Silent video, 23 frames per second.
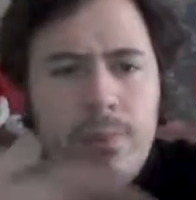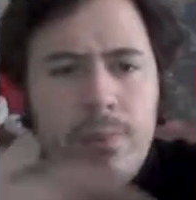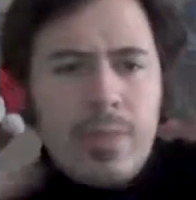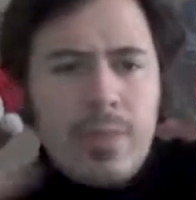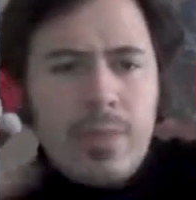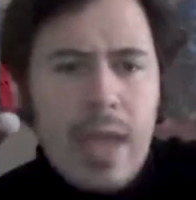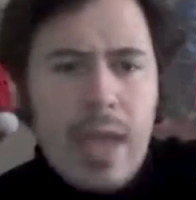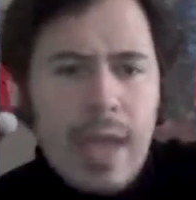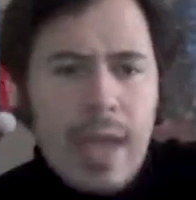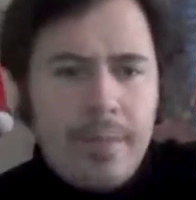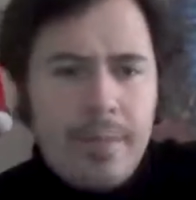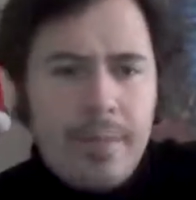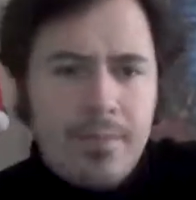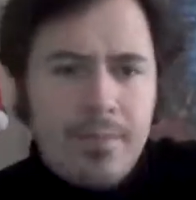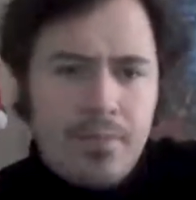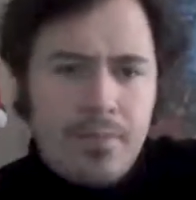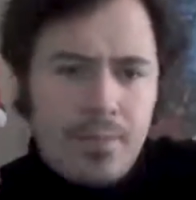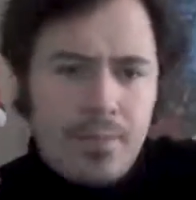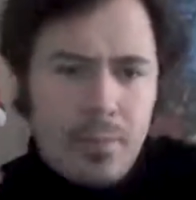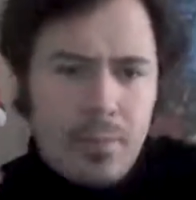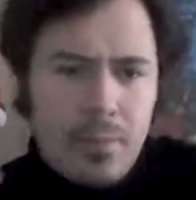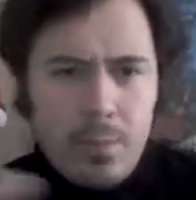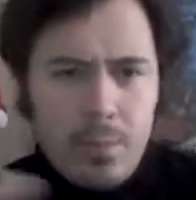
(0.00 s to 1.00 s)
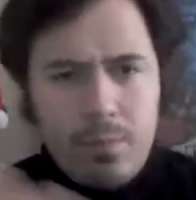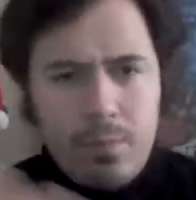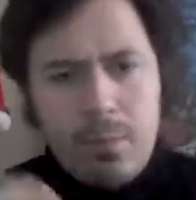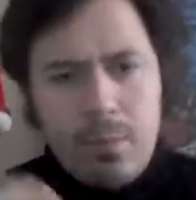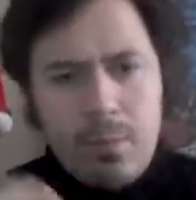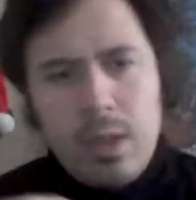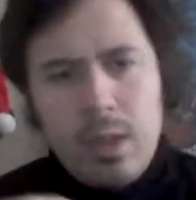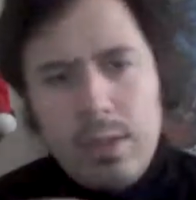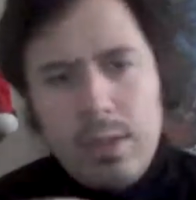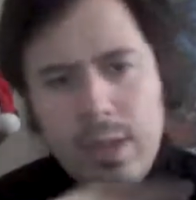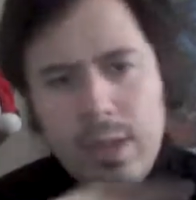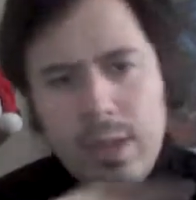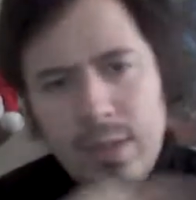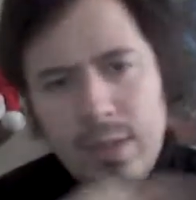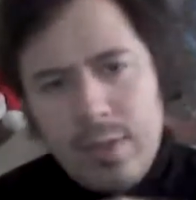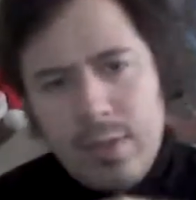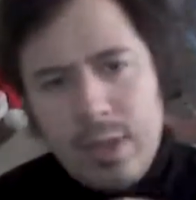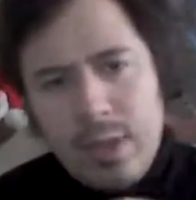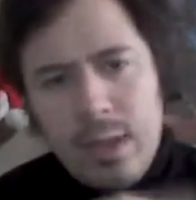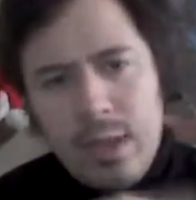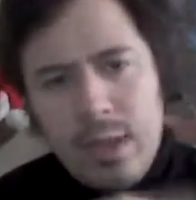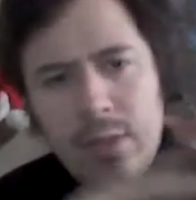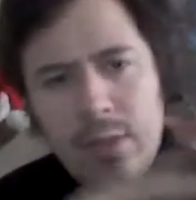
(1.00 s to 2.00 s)
that
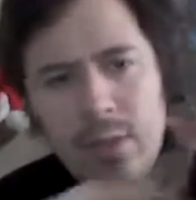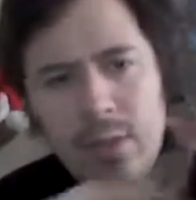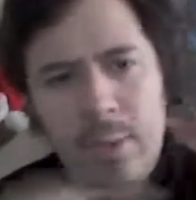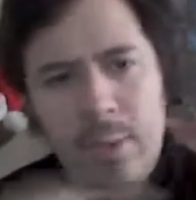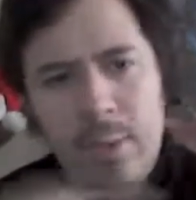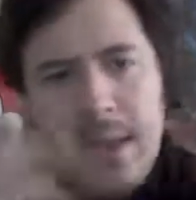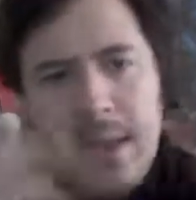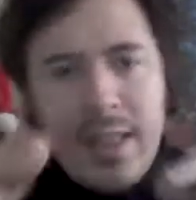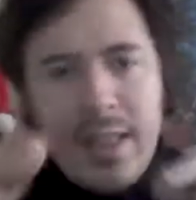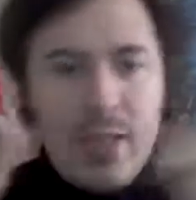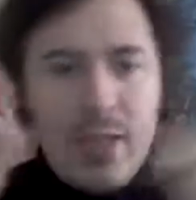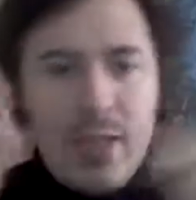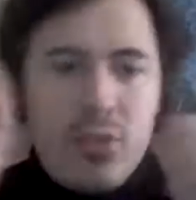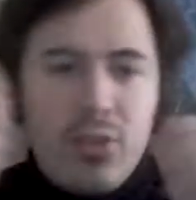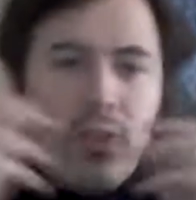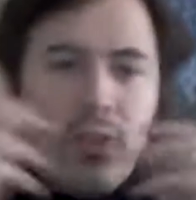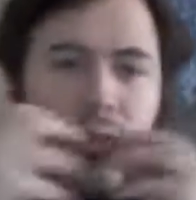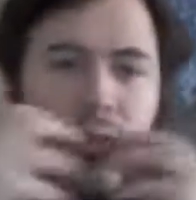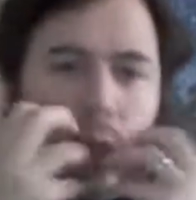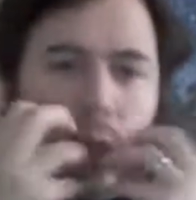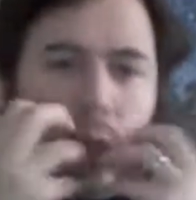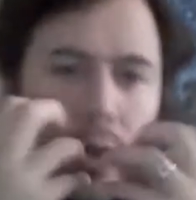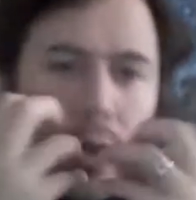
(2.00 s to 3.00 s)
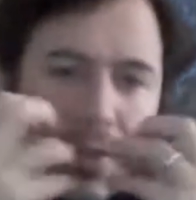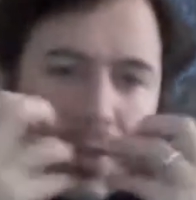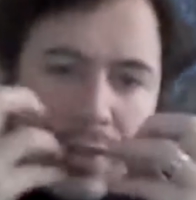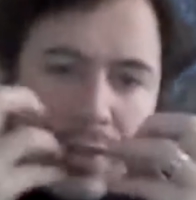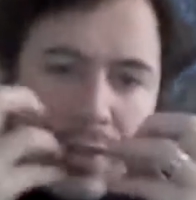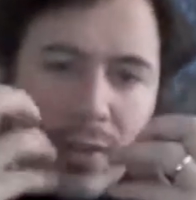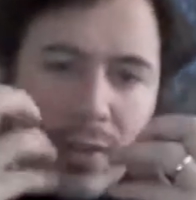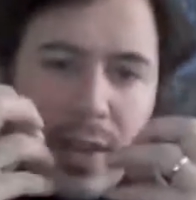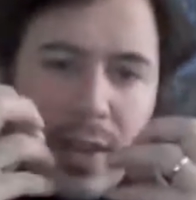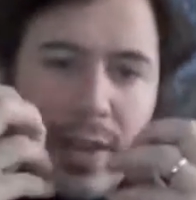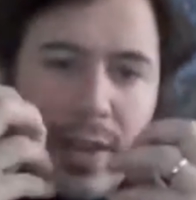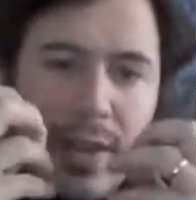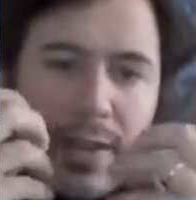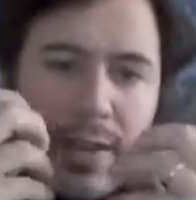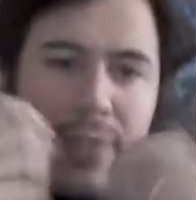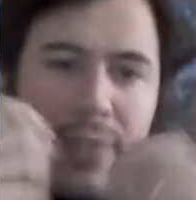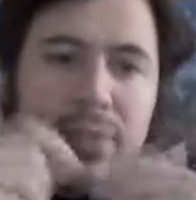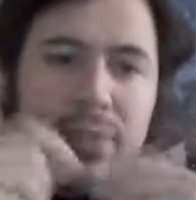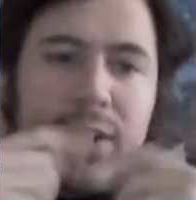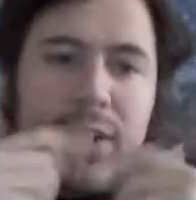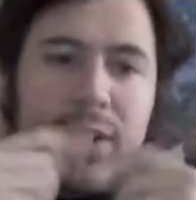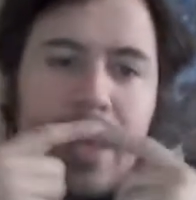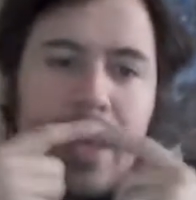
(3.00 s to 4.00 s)
Niven, if you pay attention, the voice is slightly
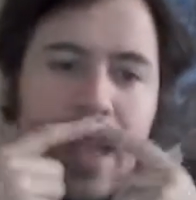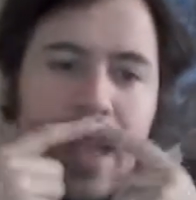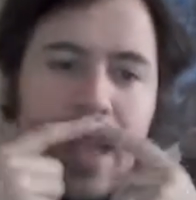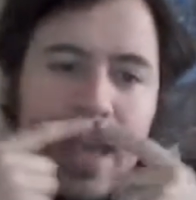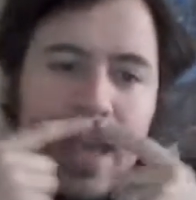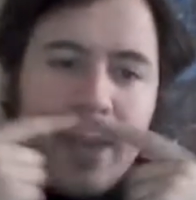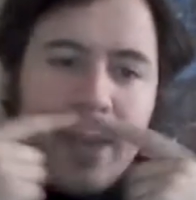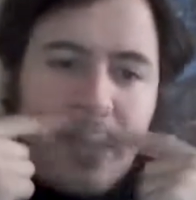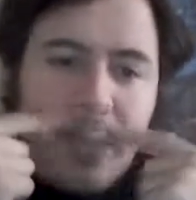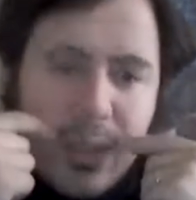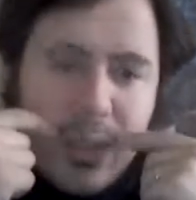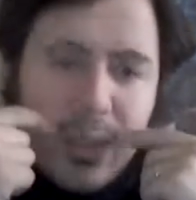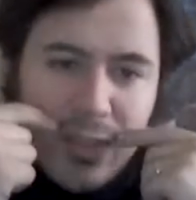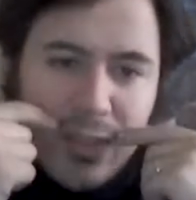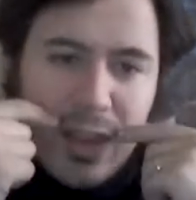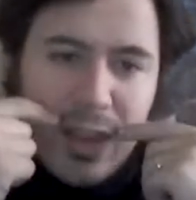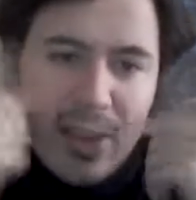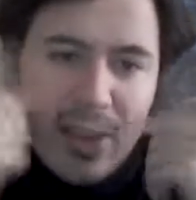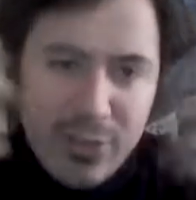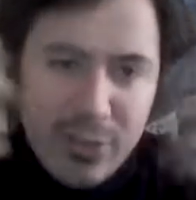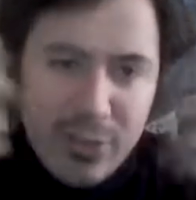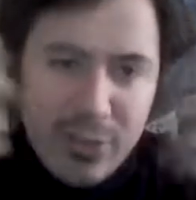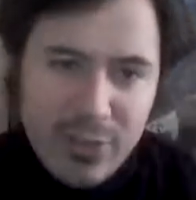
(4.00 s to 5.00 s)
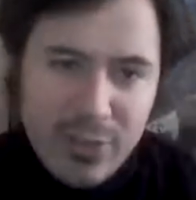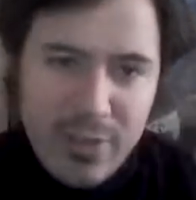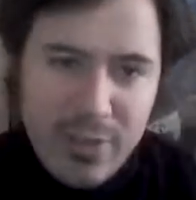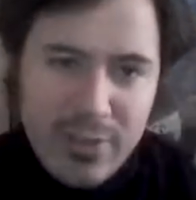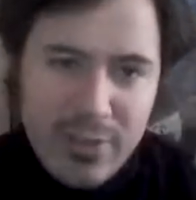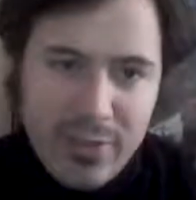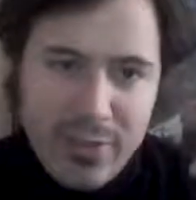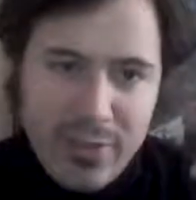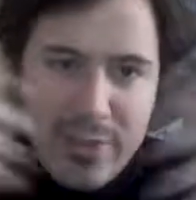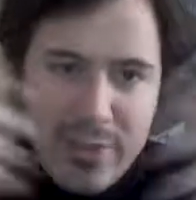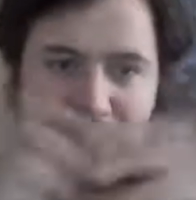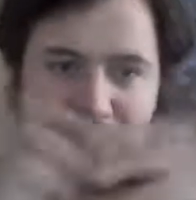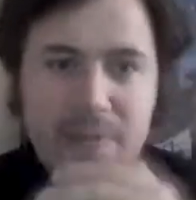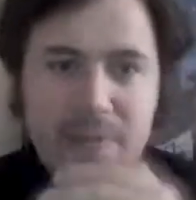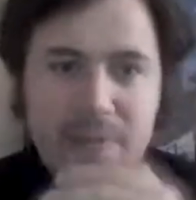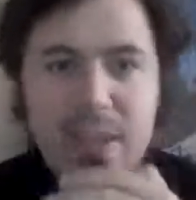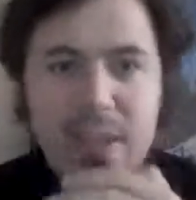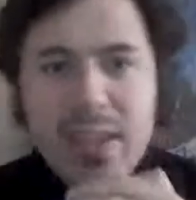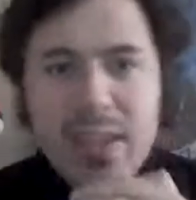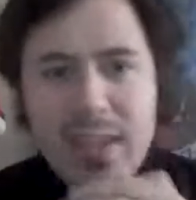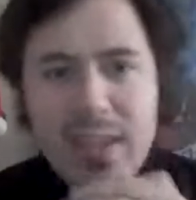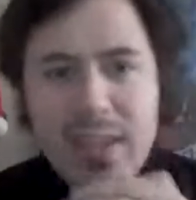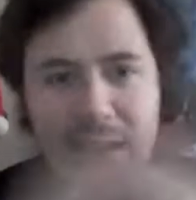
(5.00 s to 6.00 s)
different and the mustache is different.
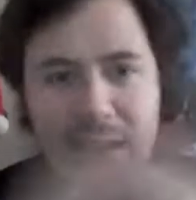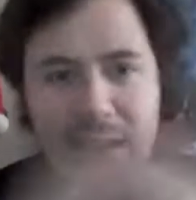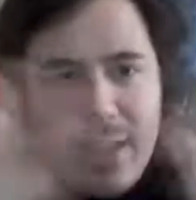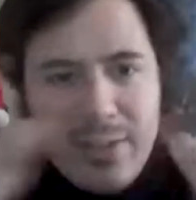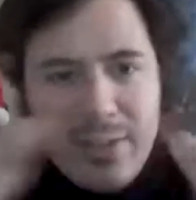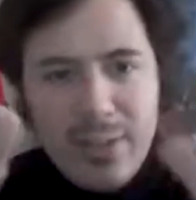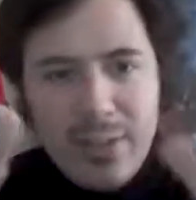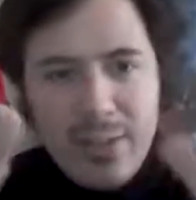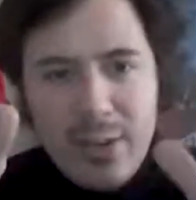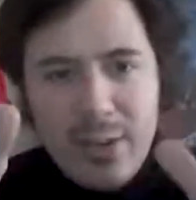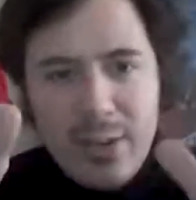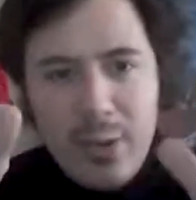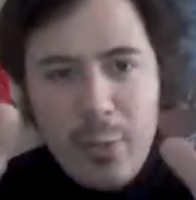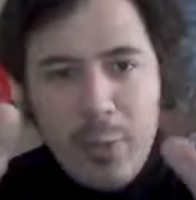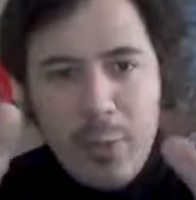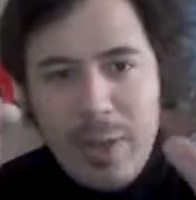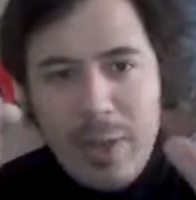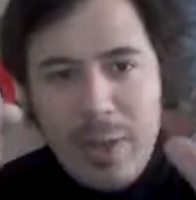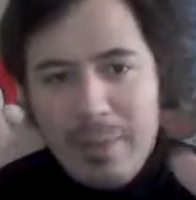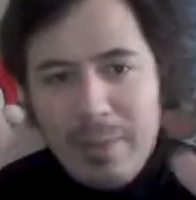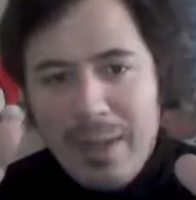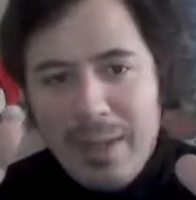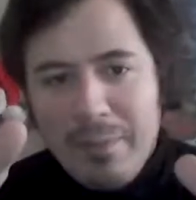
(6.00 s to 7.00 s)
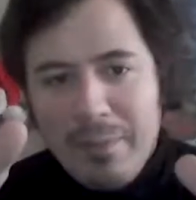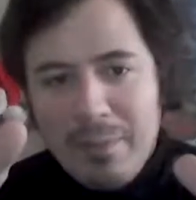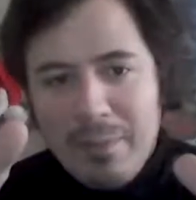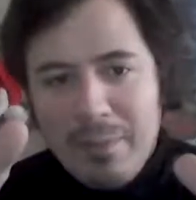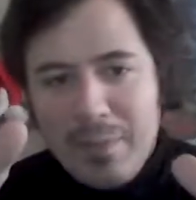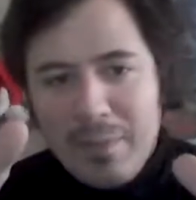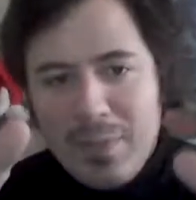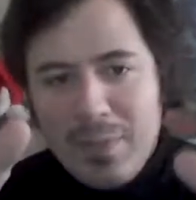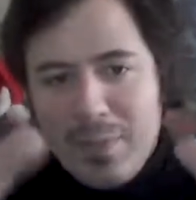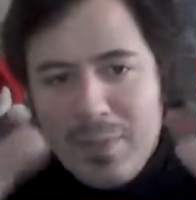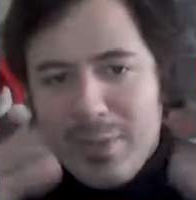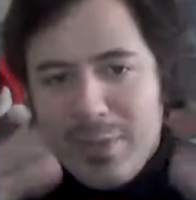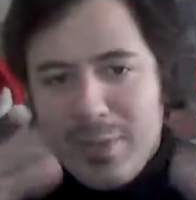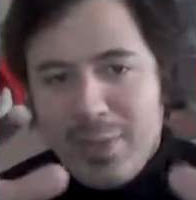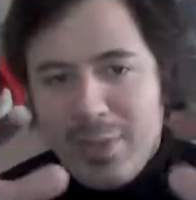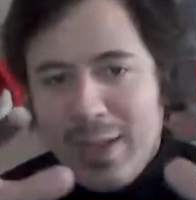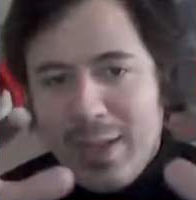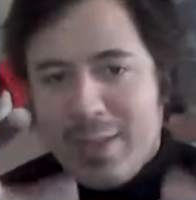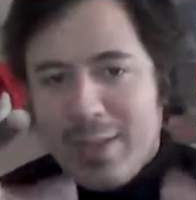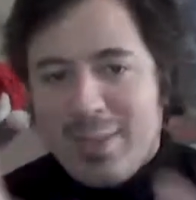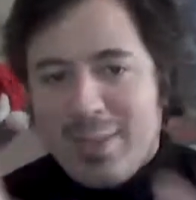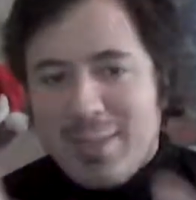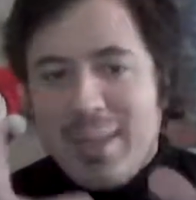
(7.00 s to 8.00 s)
Kind of gives you a clue. Wait a minute, this is
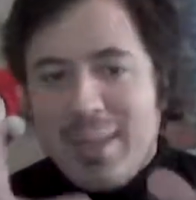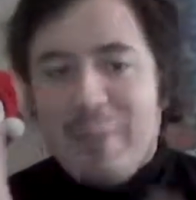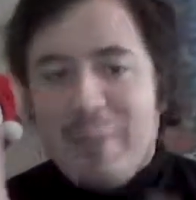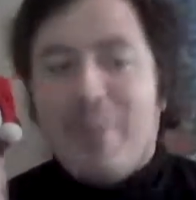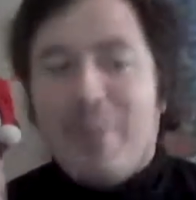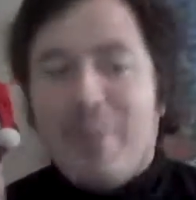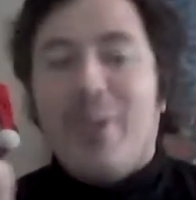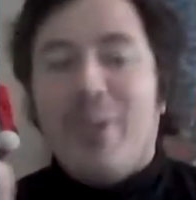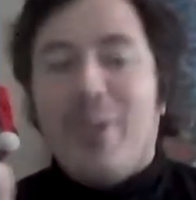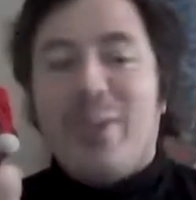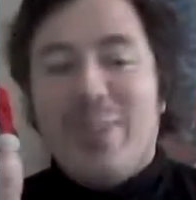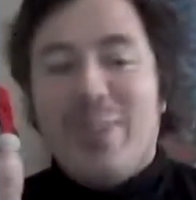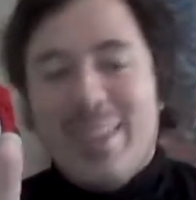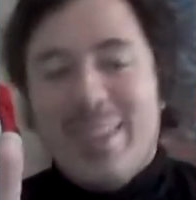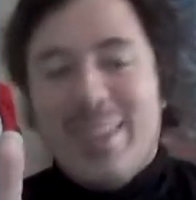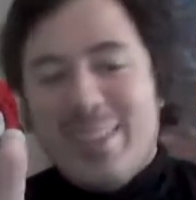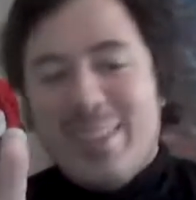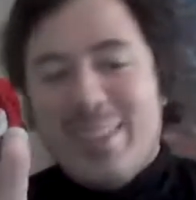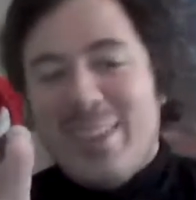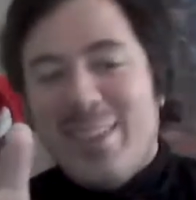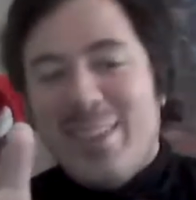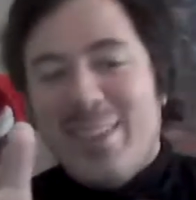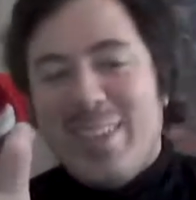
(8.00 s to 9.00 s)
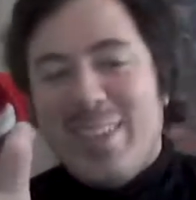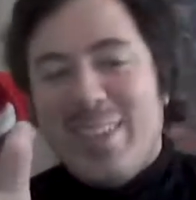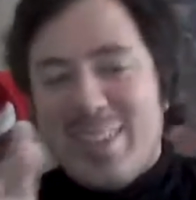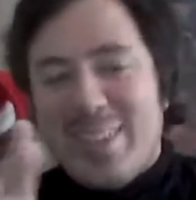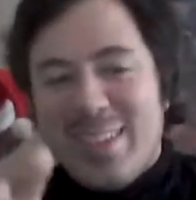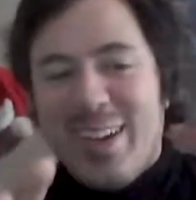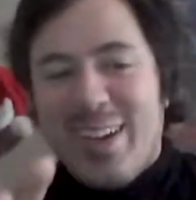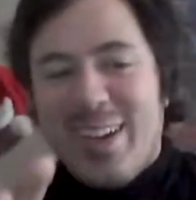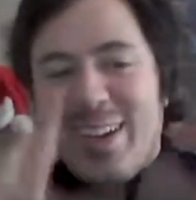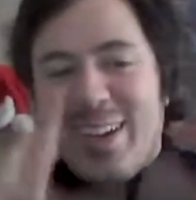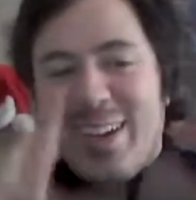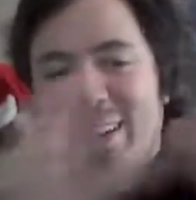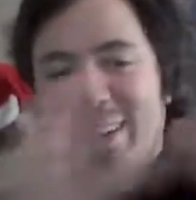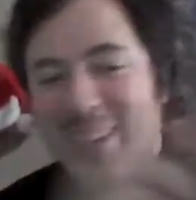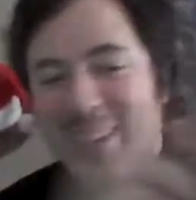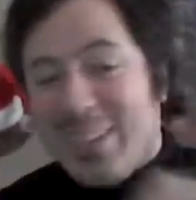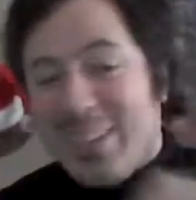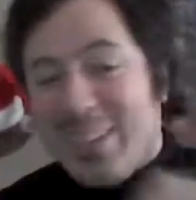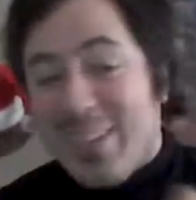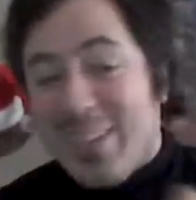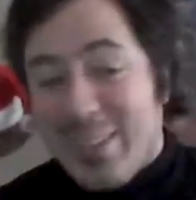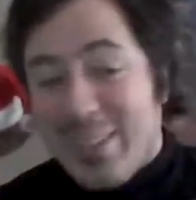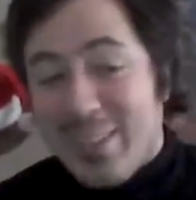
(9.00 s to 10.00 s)
not the same Polovich that we saw
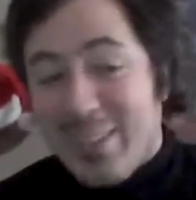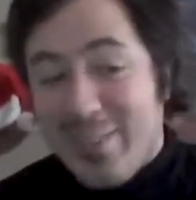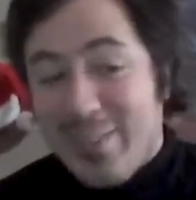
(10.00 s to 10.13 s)
earlier in the